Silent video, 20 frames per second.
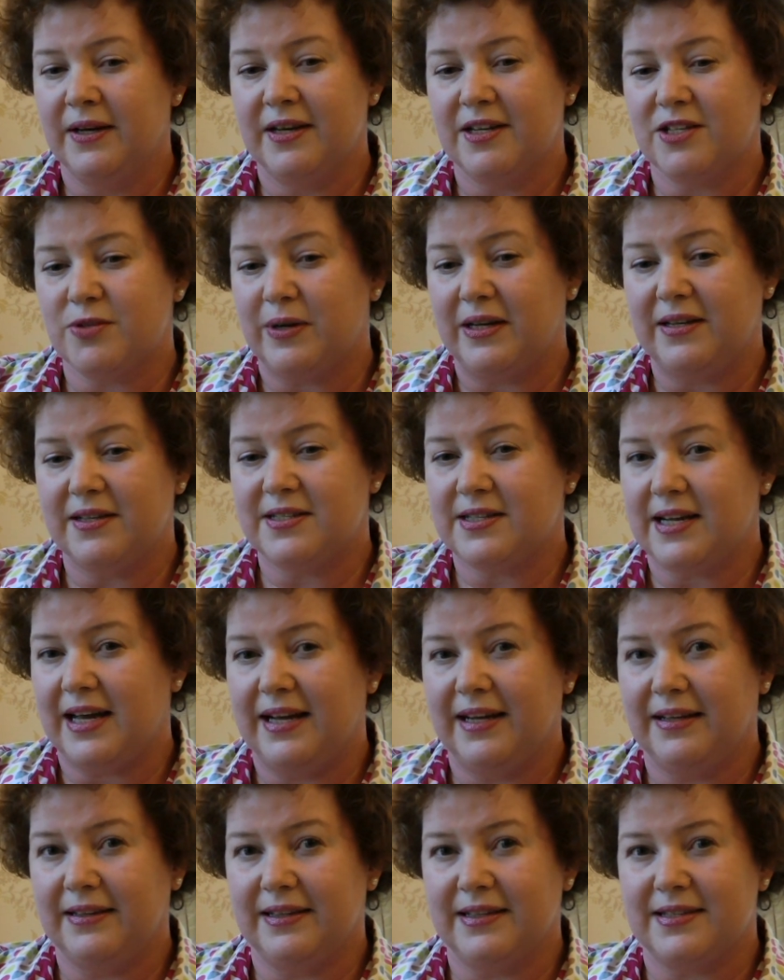as well as
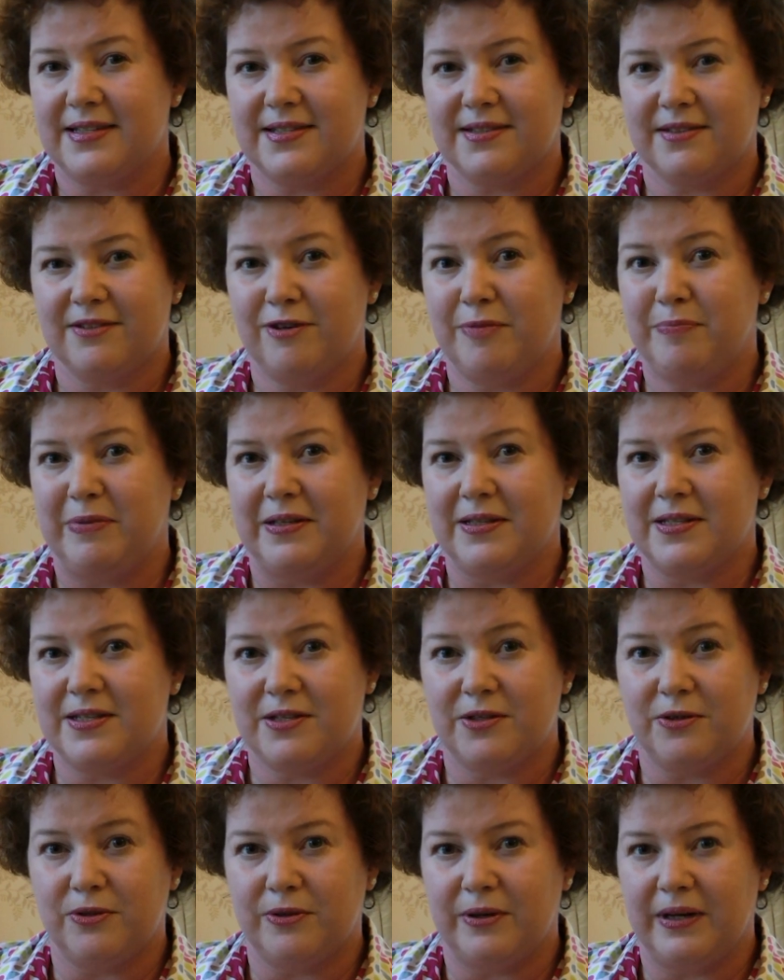telling this gripping
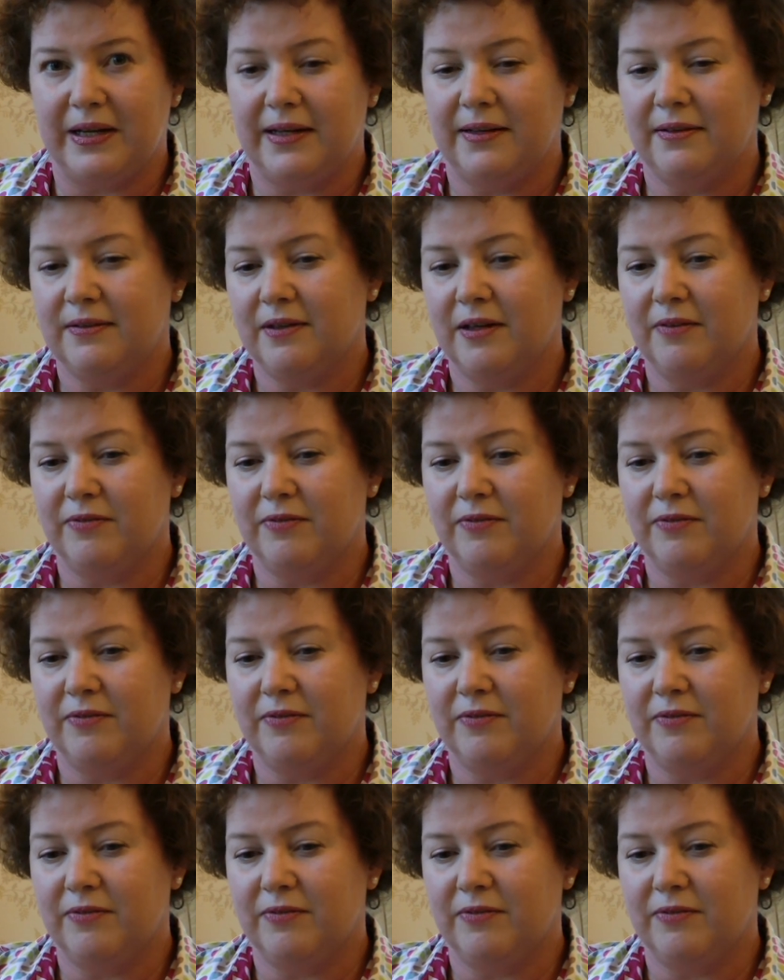story